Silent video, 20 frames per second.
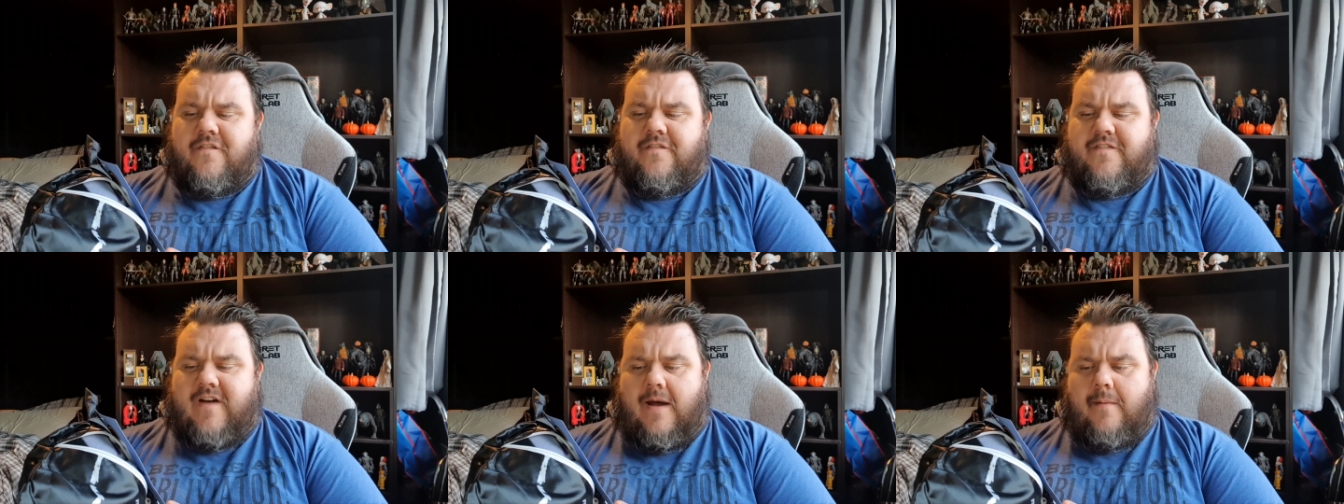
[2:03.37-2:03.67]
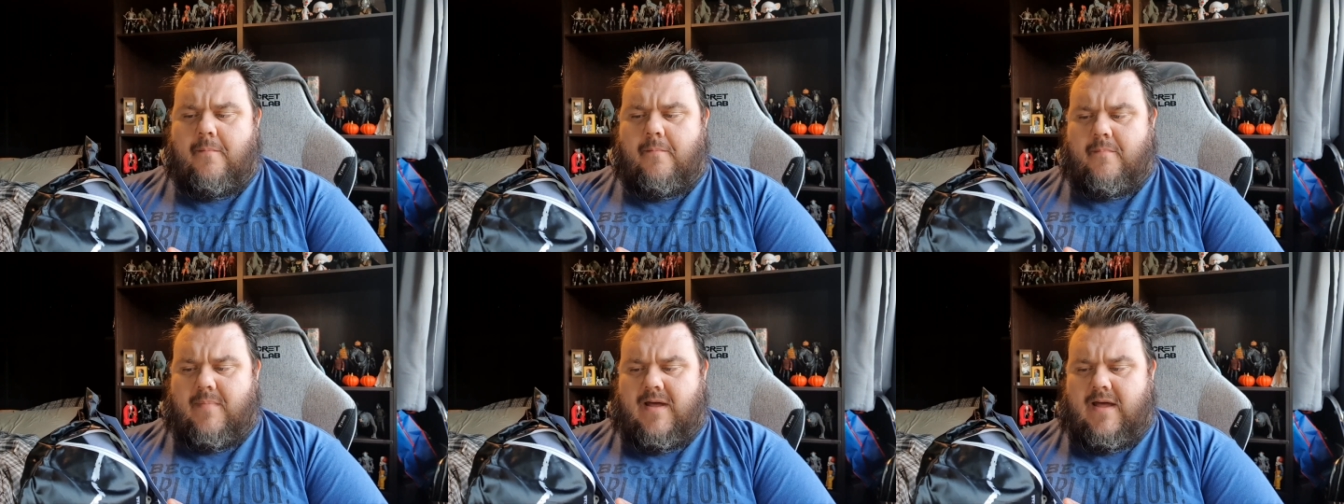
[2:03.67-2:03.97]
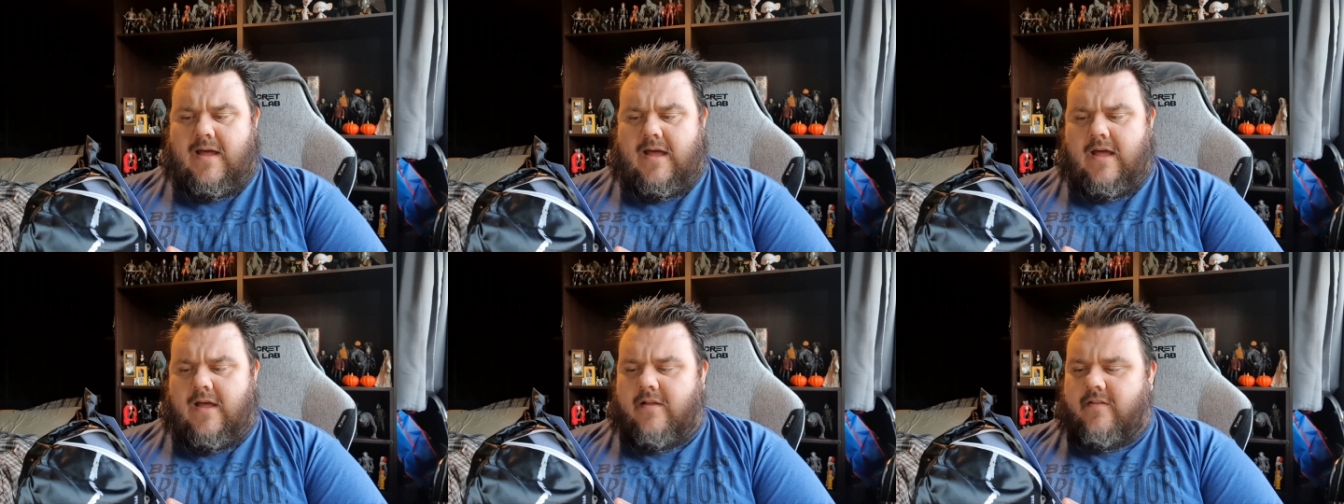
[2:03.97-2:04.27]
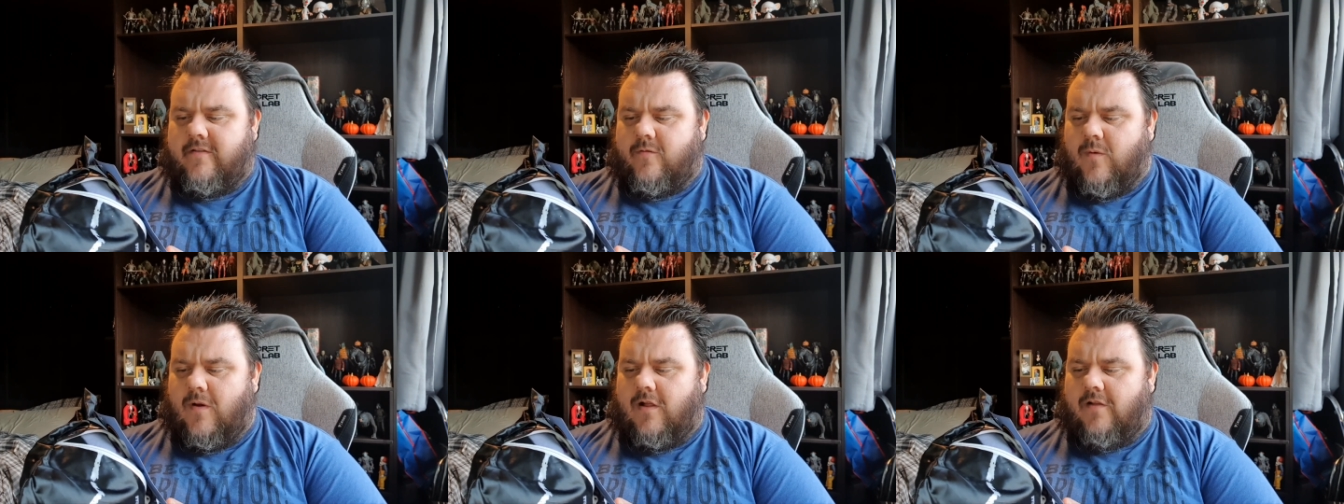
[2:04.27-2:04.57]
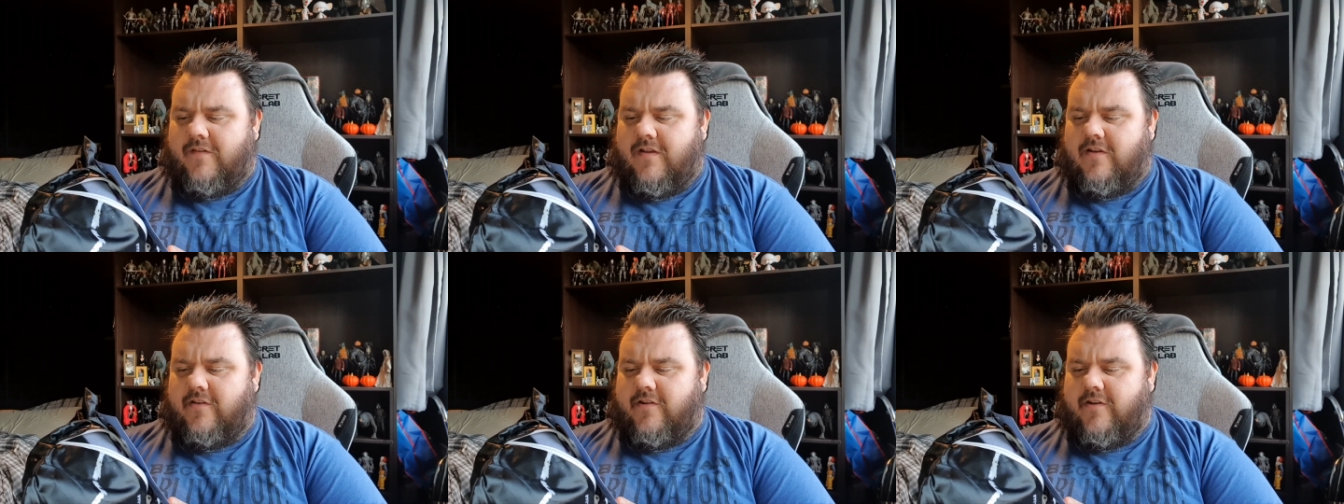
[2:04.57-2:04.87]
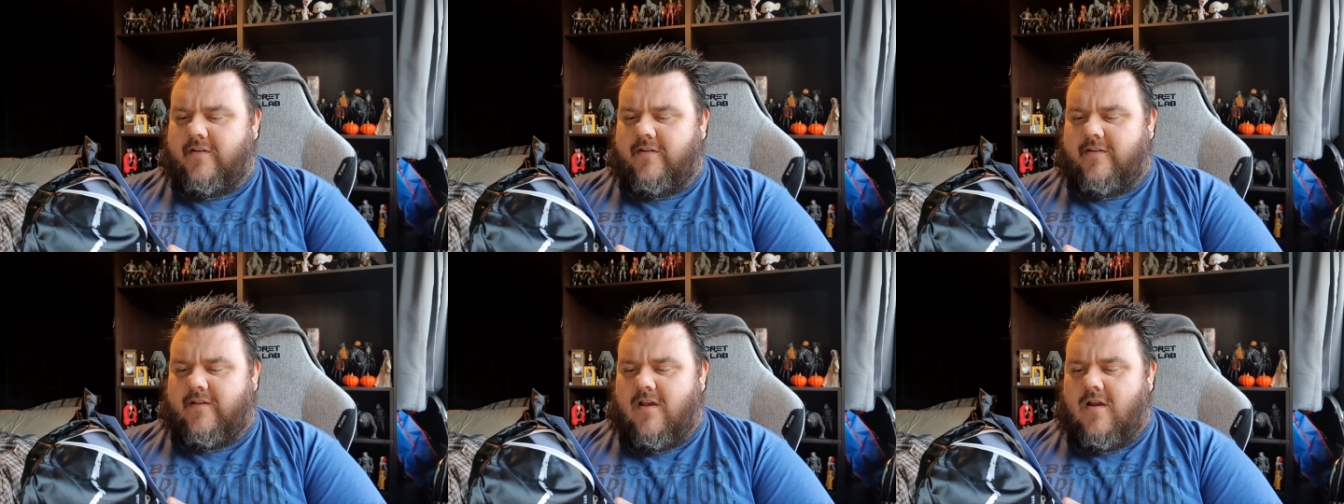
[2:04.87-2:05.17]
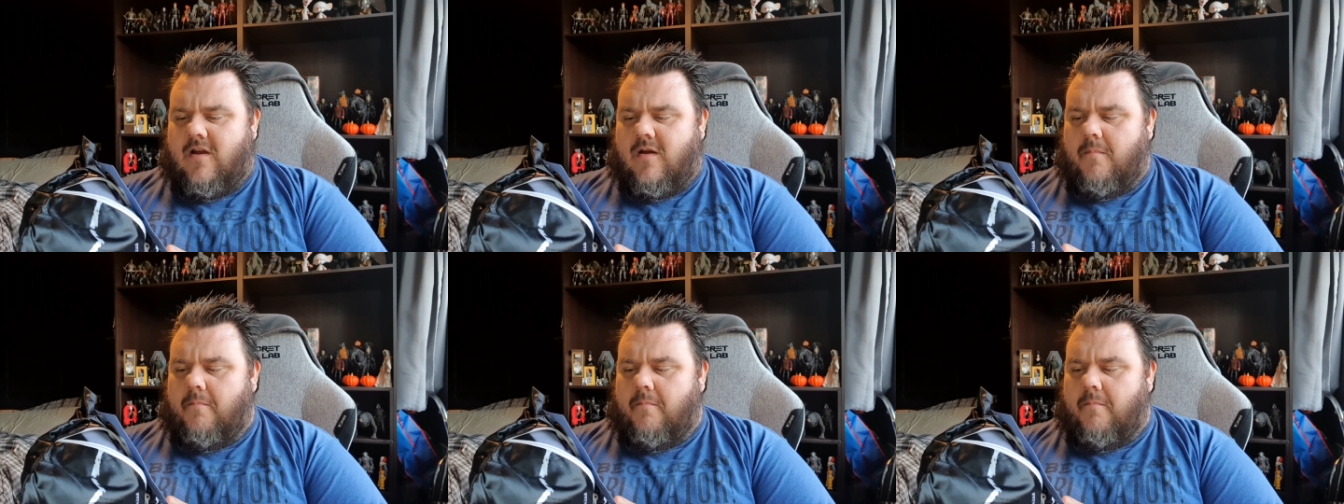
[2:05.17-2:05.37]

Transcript: Vamber, 12 inches,